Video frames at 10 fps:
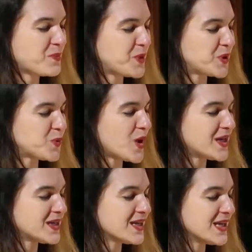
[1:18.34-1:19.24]
Put
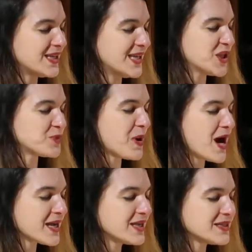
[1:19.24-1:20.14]
one in each
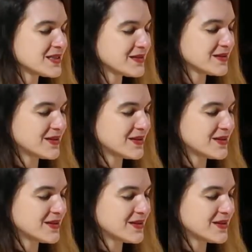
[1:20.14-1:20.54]
pocket.